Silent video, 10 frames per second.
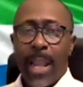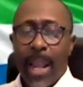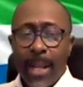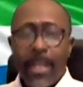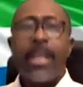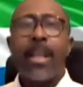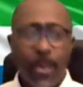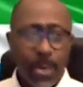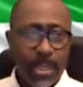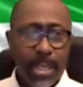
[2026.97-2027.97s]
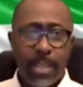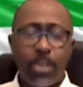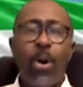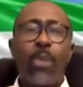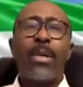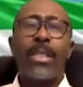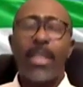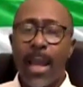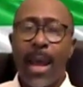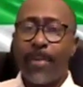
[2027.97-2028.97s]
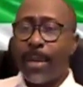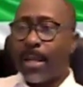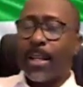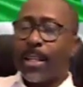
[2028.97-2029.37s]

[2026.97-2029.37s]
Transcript: And in the process, all waiting to happen,